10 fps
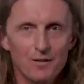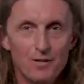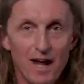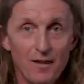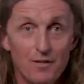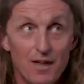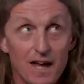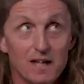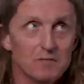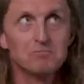that
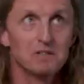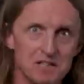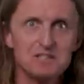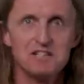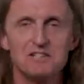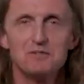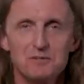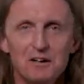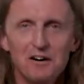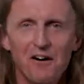they
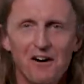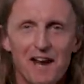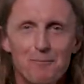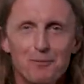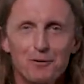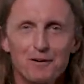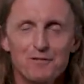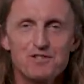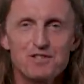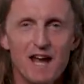continued on Emperor
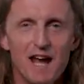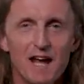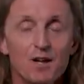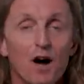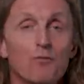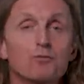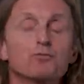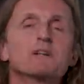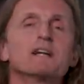of Sand, of